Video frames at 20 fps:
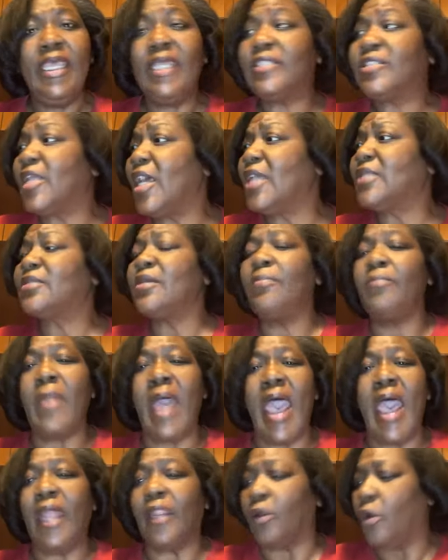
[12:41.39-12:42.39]
It doesn't
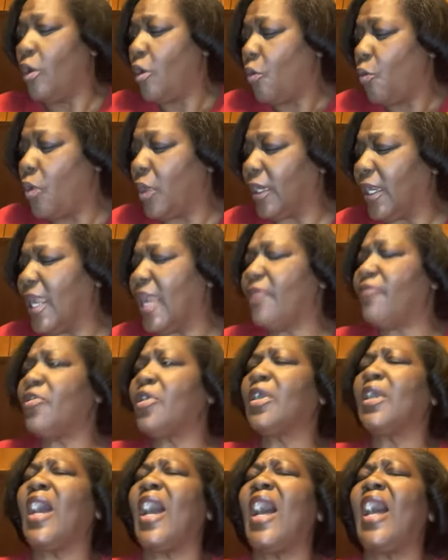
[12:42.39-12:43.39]
matter.
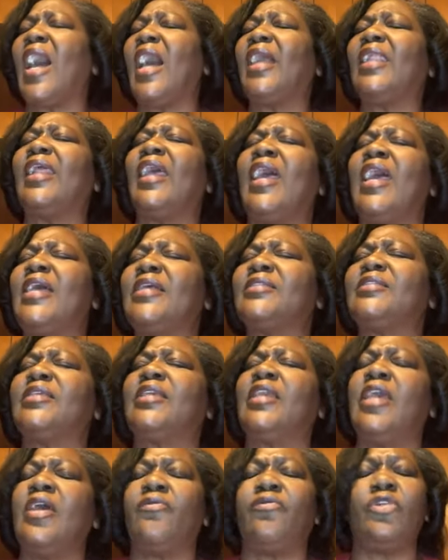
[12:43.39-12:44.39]
Whatever God has
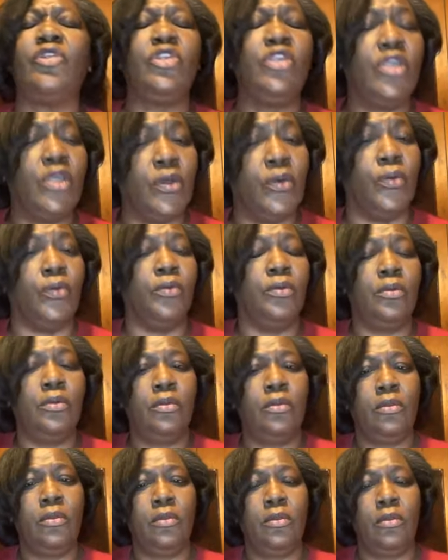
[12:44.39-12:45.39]
given you,
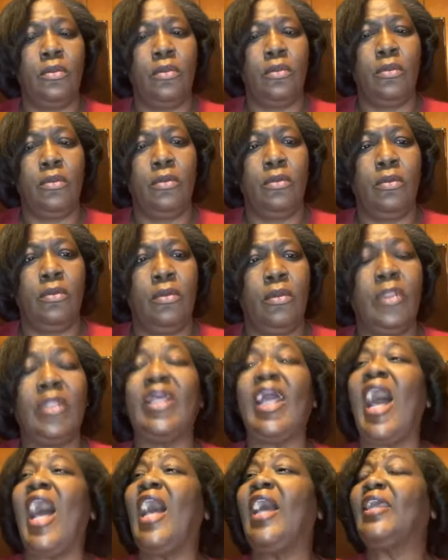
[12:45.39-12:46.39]

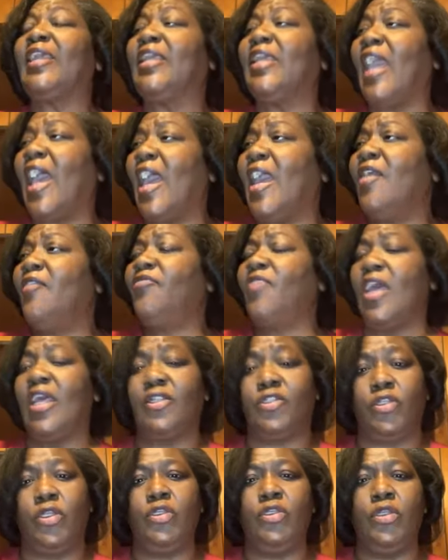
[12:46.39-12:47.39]
God gave
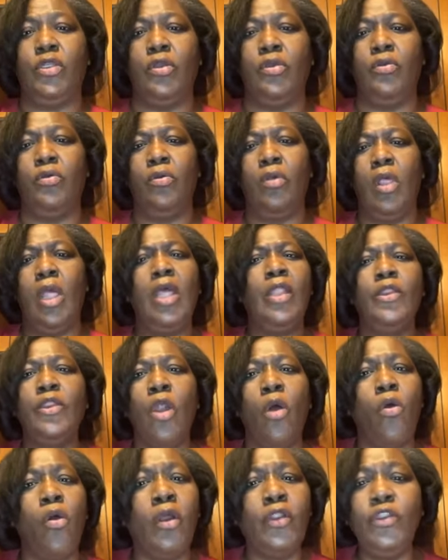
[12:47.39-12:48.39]
that to you
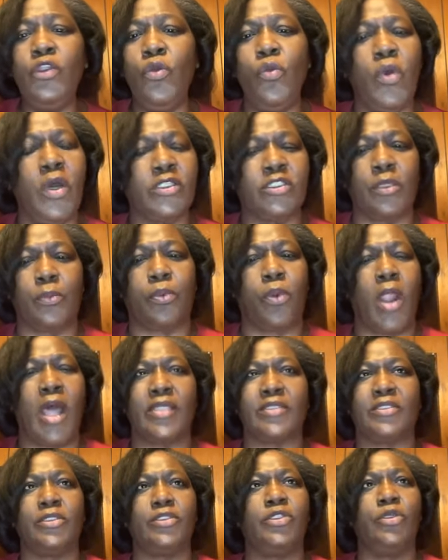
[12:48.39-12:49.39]
knowing you was a
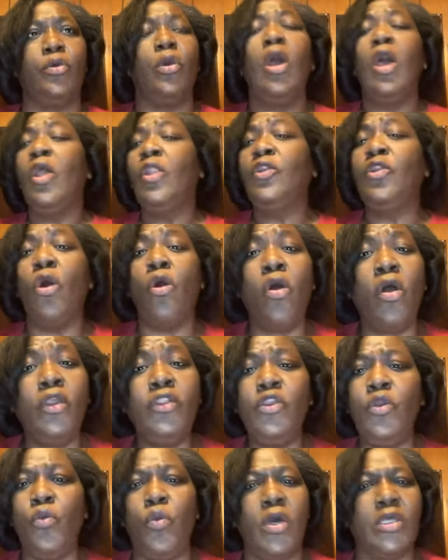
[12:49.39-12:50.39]
prostitute,
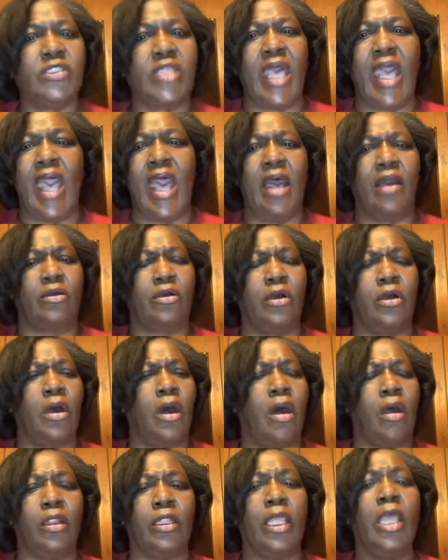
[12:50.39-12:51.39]
knowing you was an
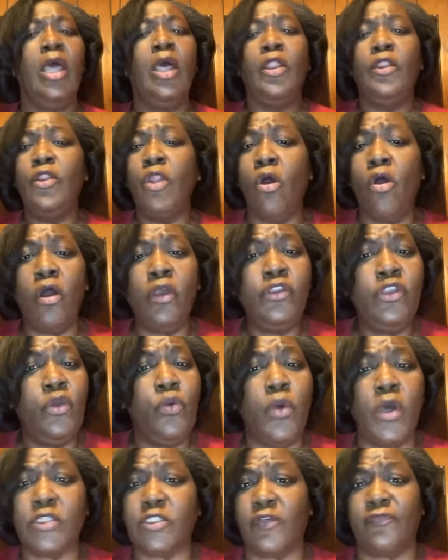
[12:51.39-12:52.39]
alcoholic, knowing
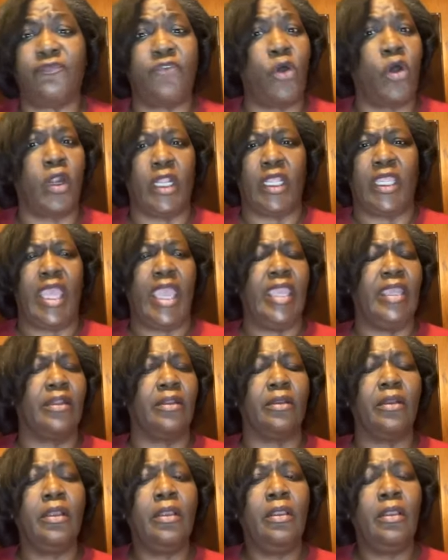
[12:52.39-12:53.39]
you was a
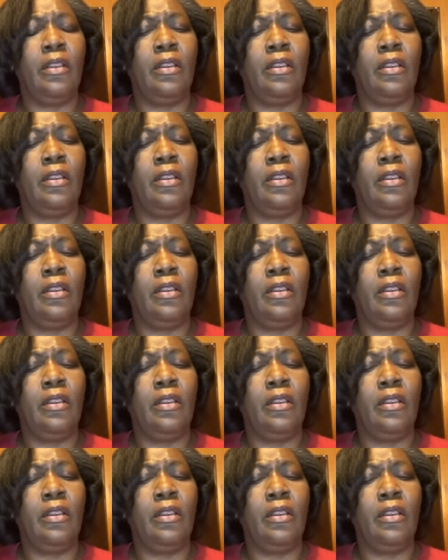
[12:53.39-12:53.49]
fornicator.